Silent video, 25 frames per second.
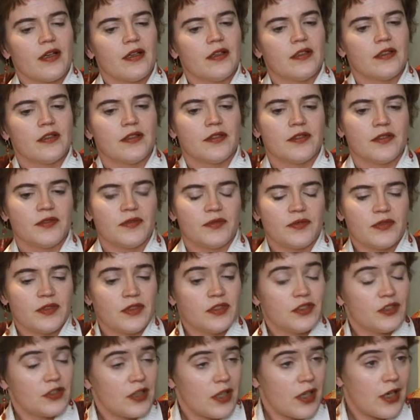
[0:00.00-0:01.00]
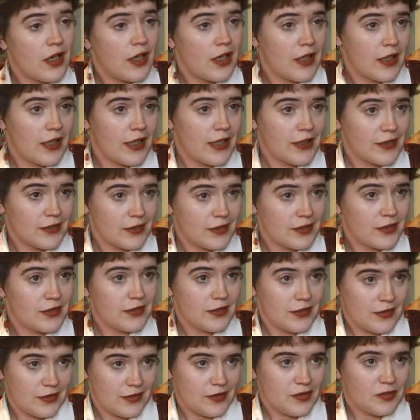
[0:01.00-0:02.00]
the star
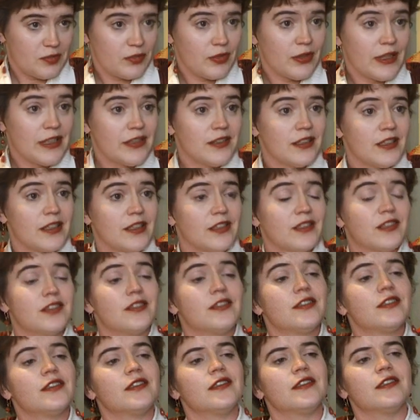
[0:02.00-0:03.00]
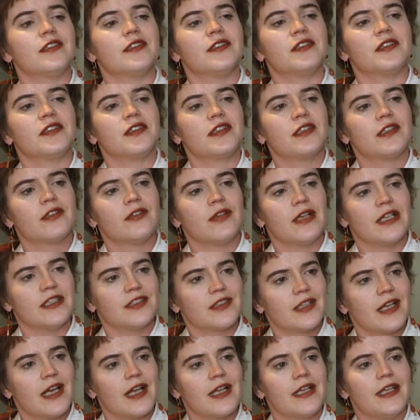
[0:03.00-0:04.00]
and Princess
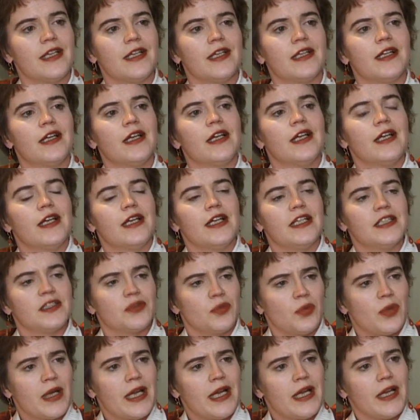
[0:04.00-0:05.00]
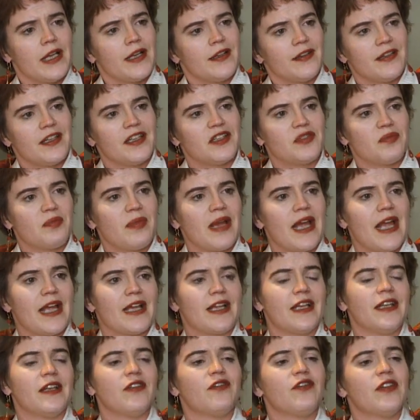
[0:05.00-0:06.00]
Grace Kelly is wearing this
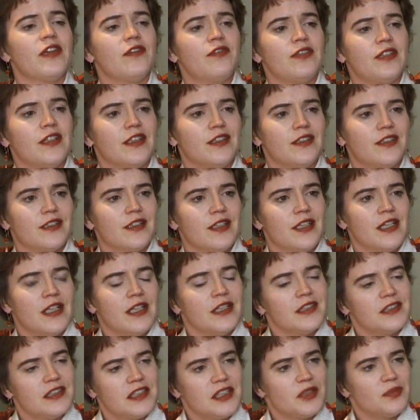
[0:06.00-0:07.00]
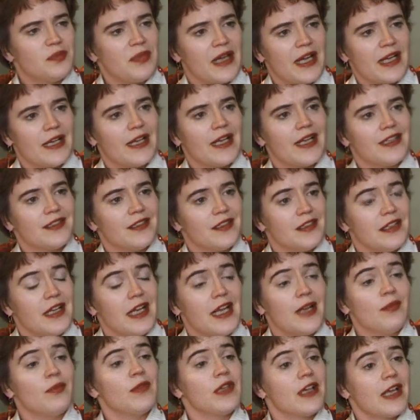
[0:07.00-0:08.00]
bag in the 50s, this bag get the
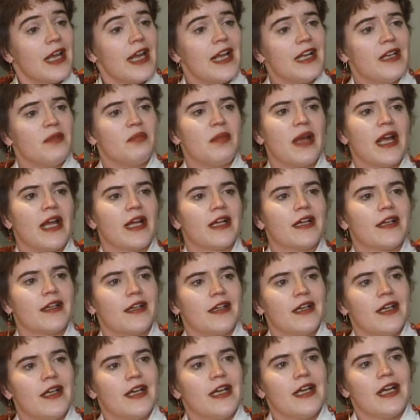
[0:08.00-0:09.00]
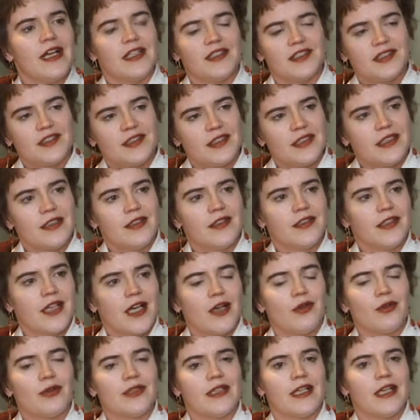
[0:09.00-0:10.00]
name the Kelly bag. And still
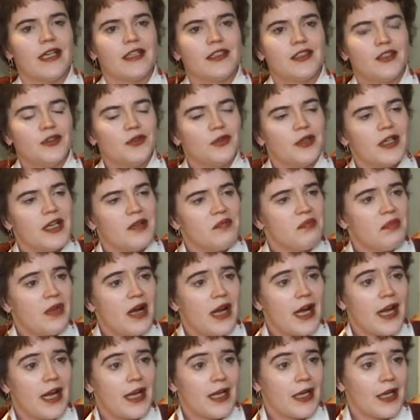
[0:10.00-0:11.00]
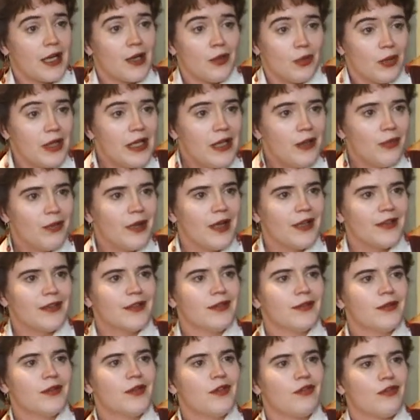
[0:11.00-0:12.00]
nowadays you can buy a real
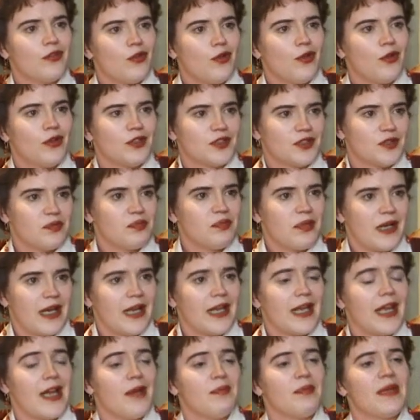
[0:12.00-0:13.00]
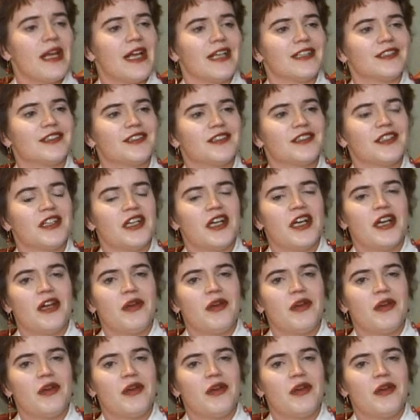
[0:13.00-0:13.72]
one, of course, by Hermès,